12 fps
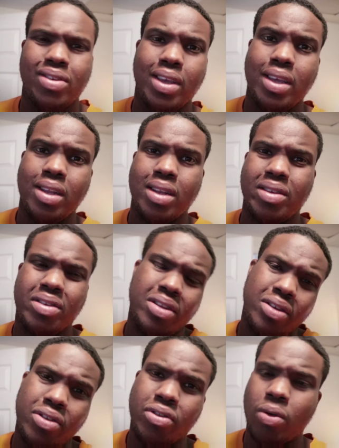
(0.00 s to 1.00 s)
Let's get let's
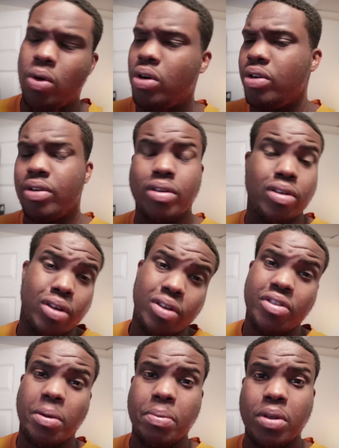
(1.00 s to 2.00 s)
get to the store,
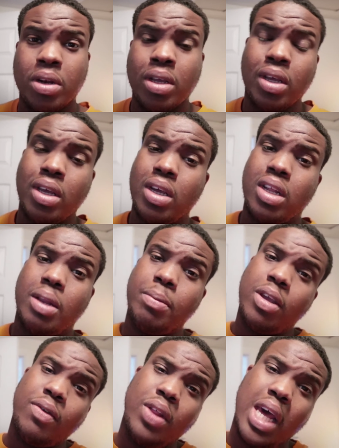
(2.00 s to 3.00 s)
cook something. Let
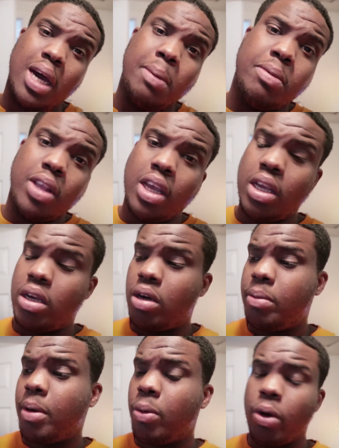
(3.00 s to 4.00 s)
me give you that update
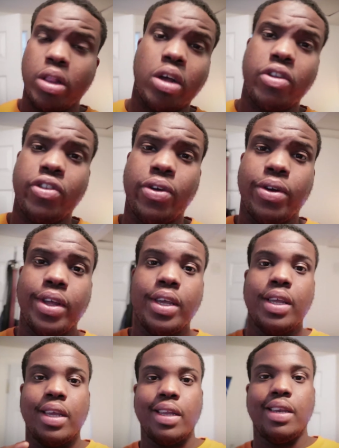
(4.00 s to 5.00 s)
on my weight loss
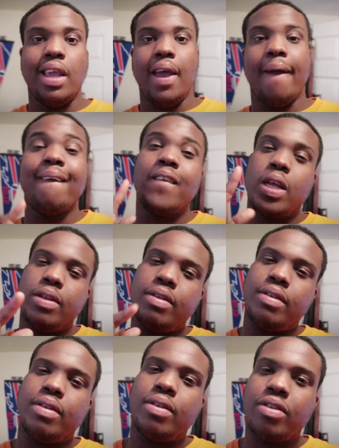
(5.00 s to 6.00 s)
journey and yeah,
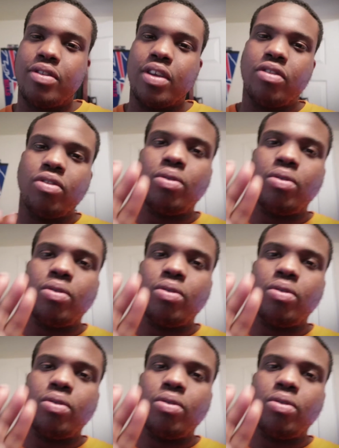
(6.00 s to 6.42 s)
thanks